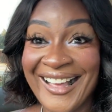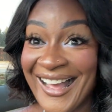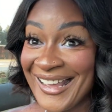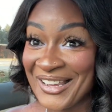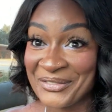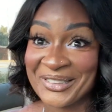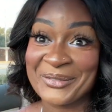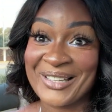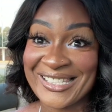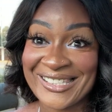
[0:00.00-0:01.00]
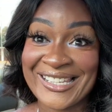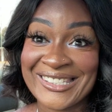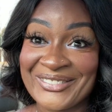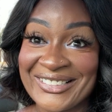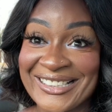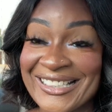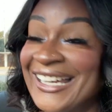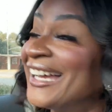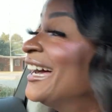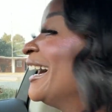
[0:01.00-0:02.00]
How y'all feel about sexy red?
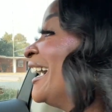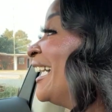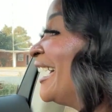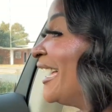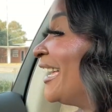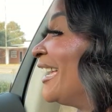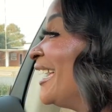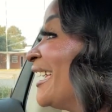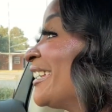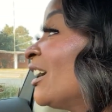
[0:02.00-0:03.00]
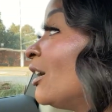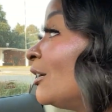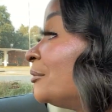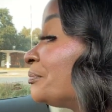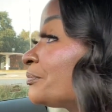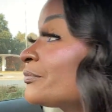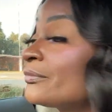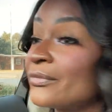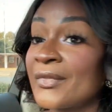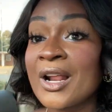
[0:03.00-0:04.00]
Y'all,
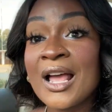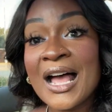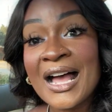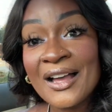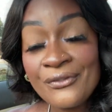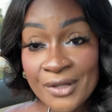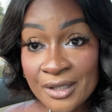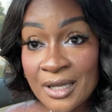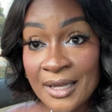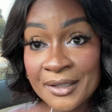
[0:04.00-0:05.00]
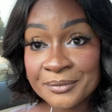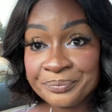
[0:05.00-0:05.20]
I feel like